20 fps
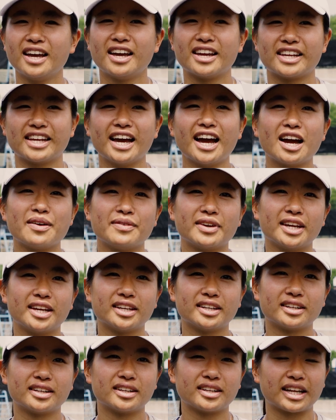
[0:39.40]
Yeah, I
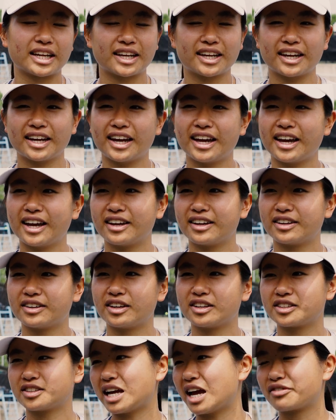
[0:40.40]
mean,
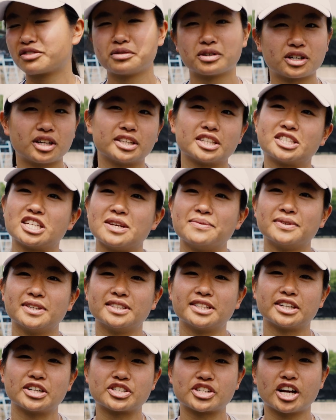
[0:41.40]
everyone on the team did
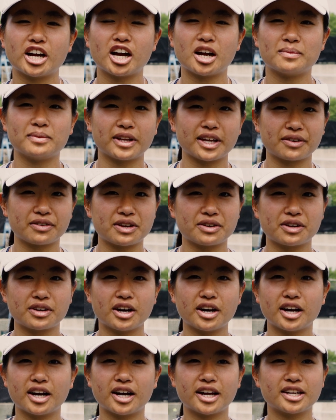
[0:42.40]
their job. We've
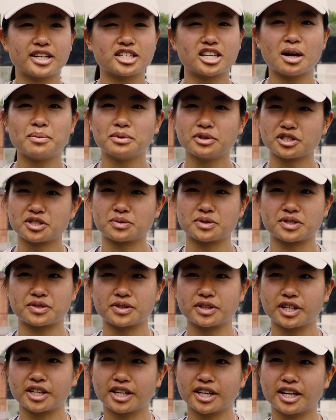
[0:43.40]
got doubles was
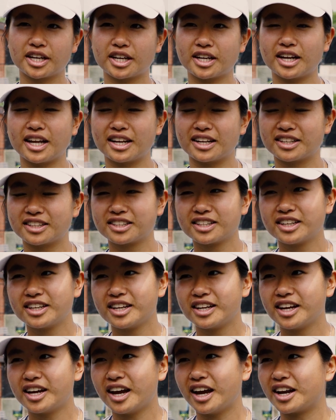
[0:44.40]
really good, and
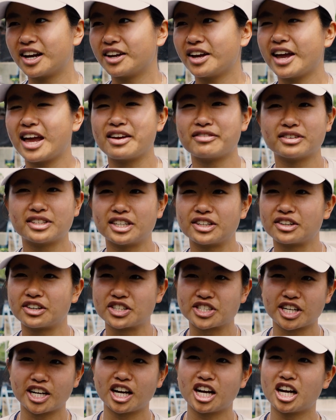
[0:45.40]
Ava did her
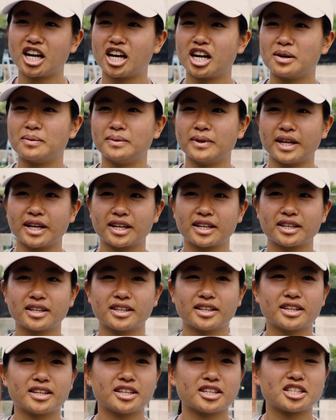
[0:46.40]
job.
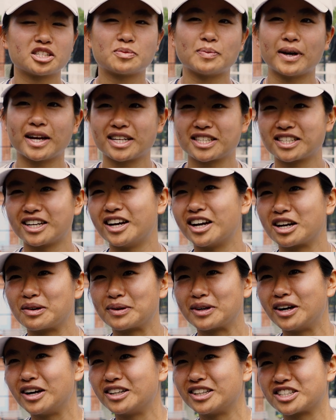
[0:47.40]
Spice Sahana
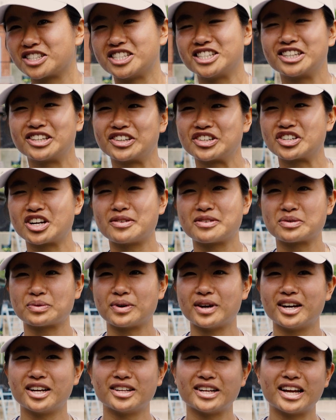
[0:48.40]
Madala, she did her job as
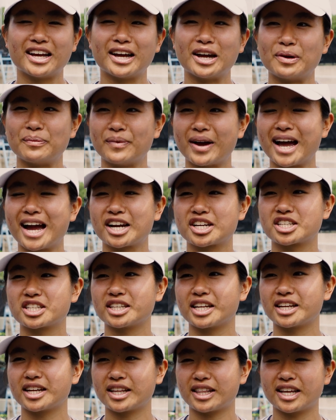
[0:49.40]
well. I
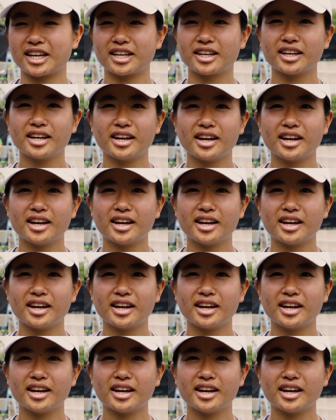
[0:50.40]
think